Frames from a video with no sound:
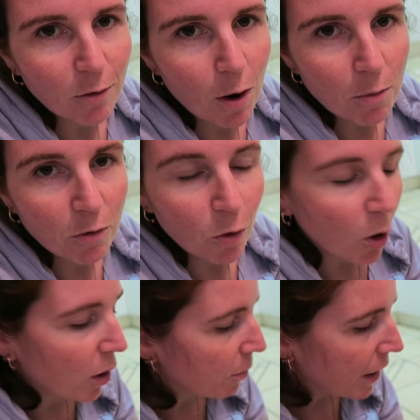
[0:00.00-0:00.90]
right before
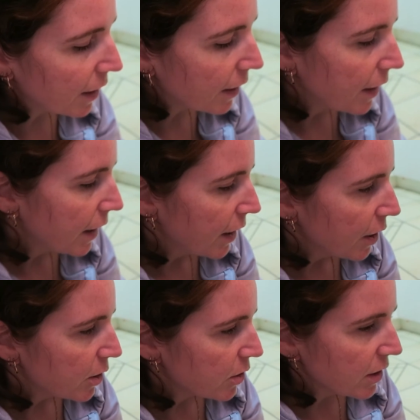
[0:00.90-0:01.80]
going to bed.
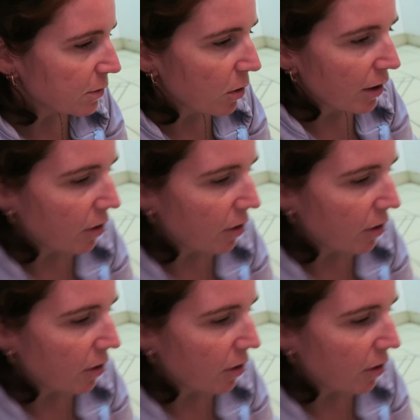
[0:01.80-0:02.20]
So that's why I